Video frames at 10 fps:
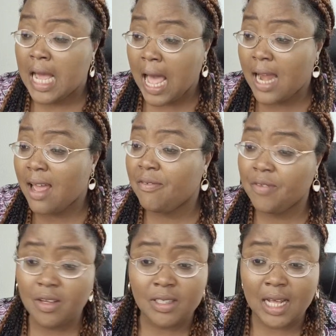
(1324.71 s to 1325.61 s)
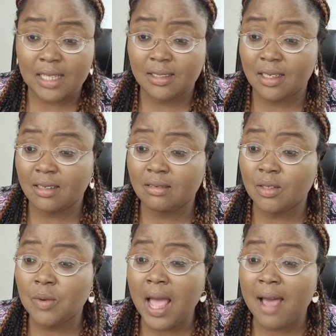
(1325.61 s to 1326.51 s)
And I feel that the
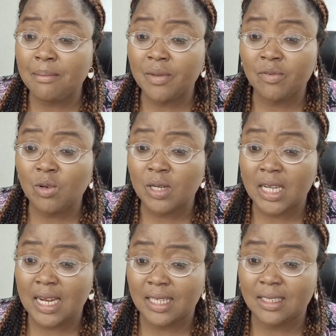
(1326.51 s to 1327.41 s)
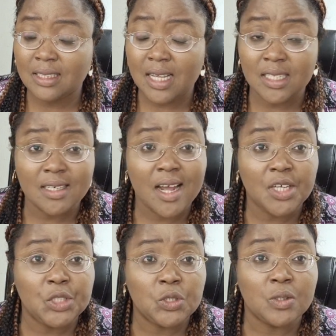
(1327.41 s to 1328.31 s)
way I'm even looking at this Nigerian
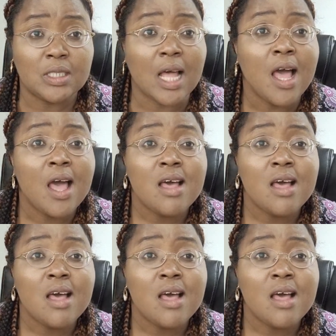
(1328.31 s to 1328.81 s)
issue is that